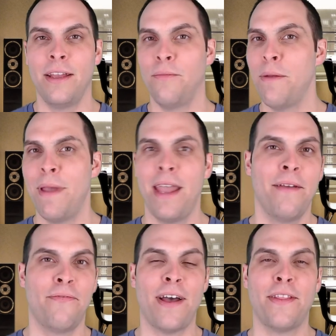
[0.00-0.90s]
we may
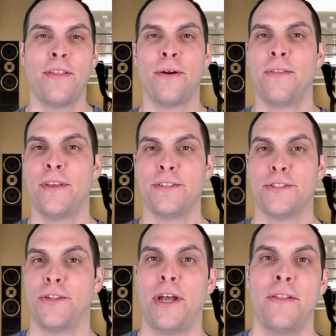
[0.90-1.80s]
find that the Earth is
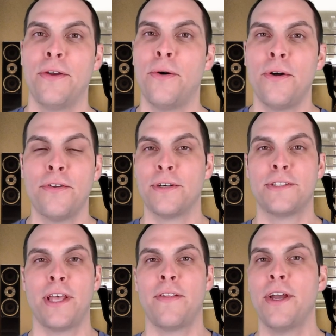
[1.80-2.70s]
slightly older or
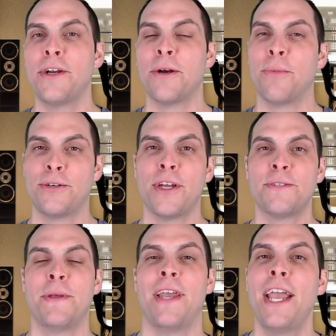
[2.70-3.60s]
slightly younger, but
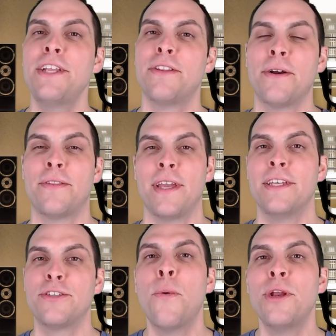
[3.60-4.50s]
trust me, the age of the Earth
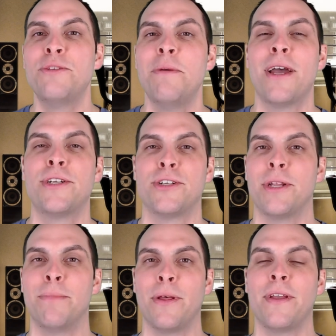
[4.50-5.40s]
is going to be measured
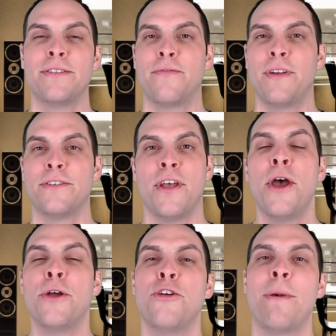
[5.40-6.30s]
in billions of years,
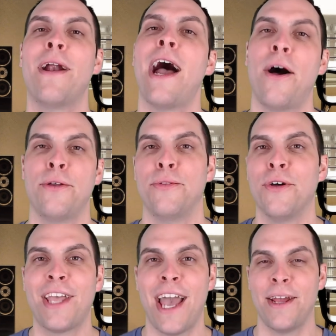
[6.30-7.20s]
no matter how you
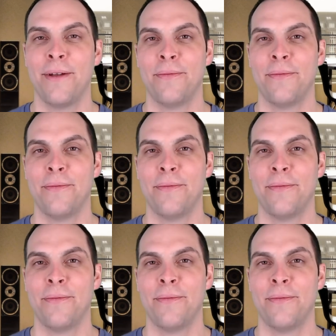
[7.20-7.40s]
look at it.